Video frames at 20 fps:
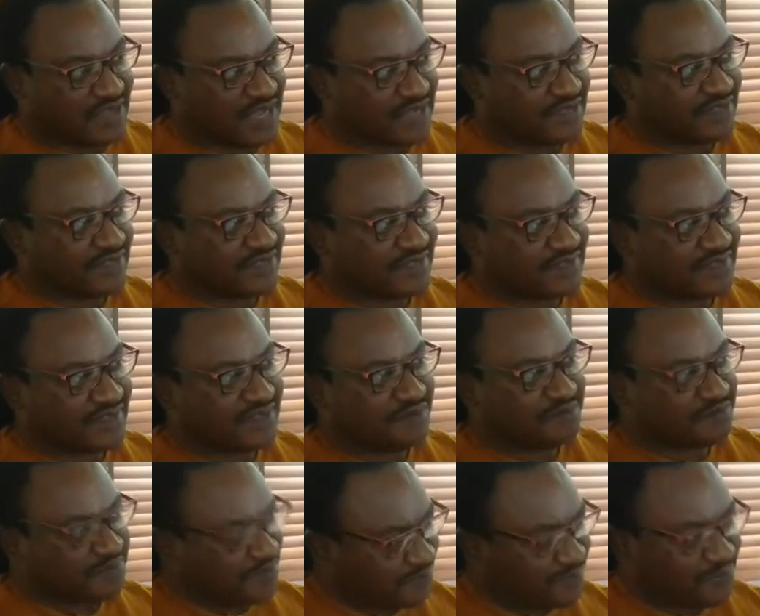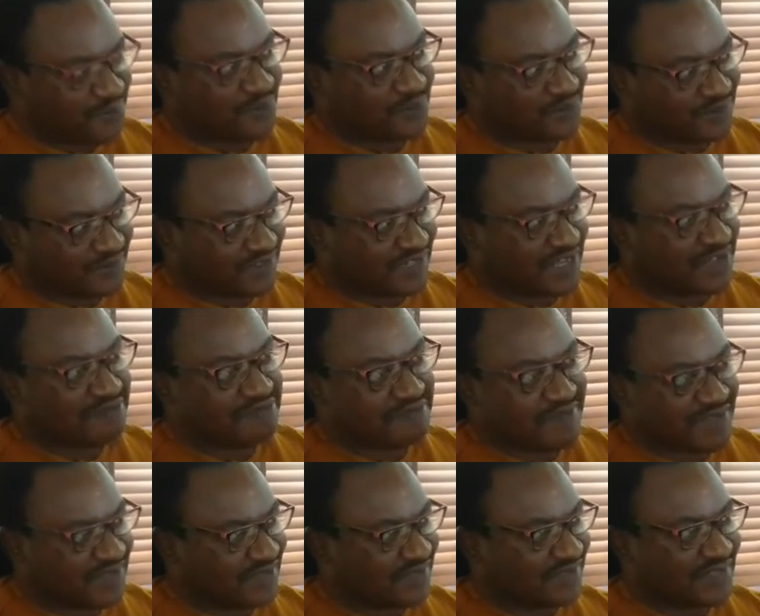And it is the people that
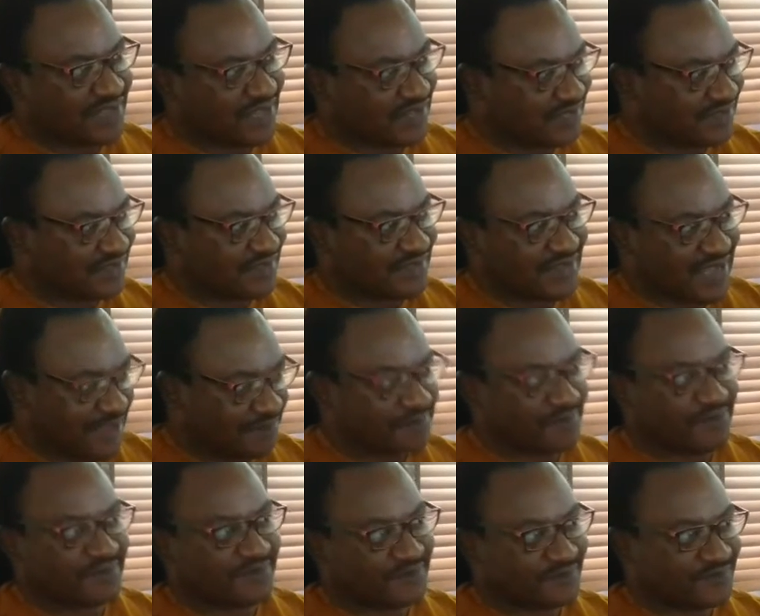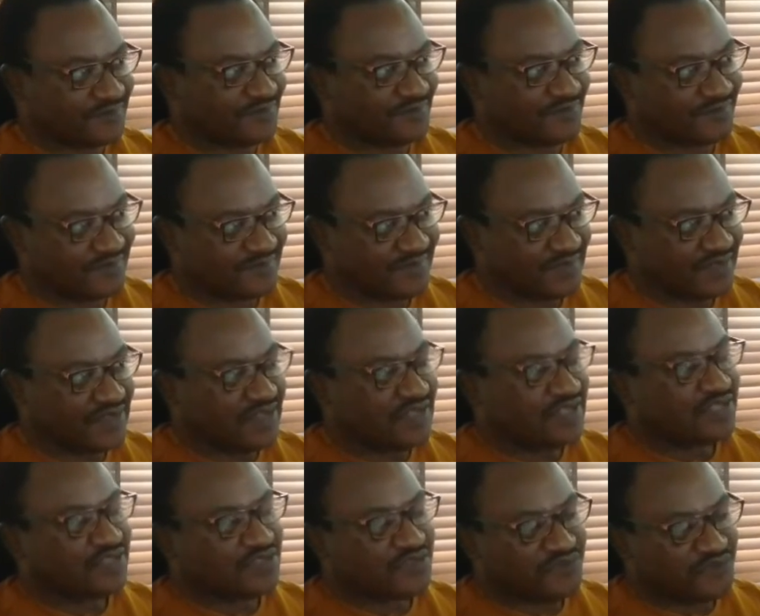makes anything happen.
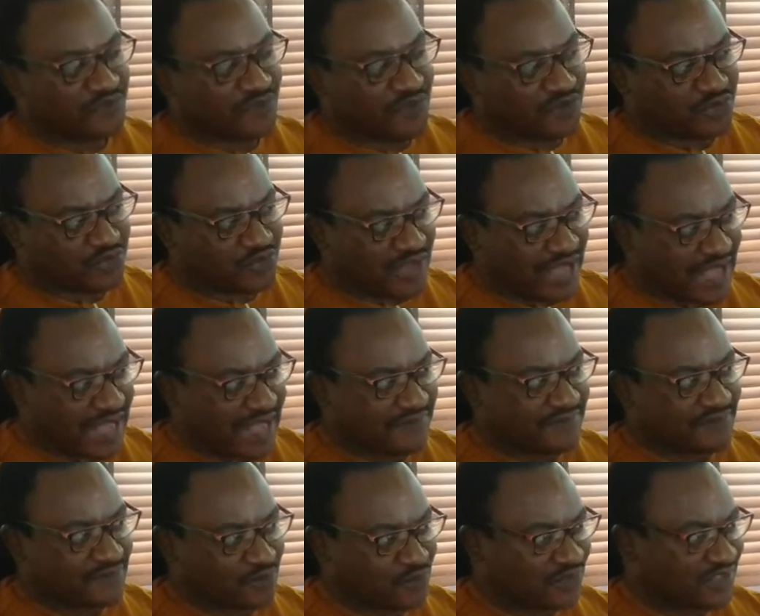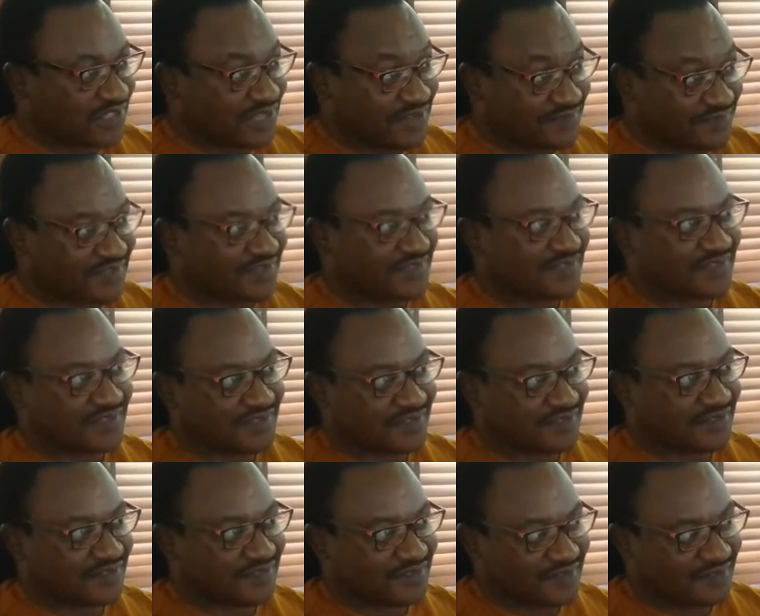So if you want to have good
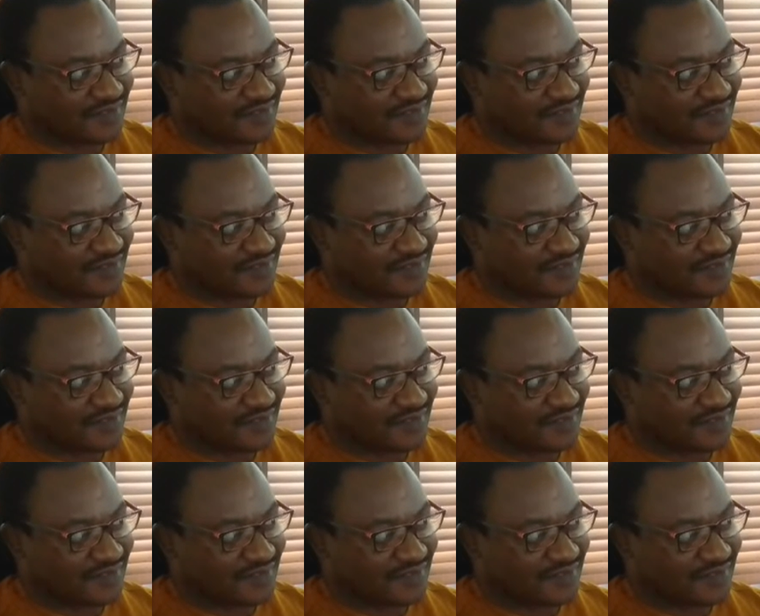services,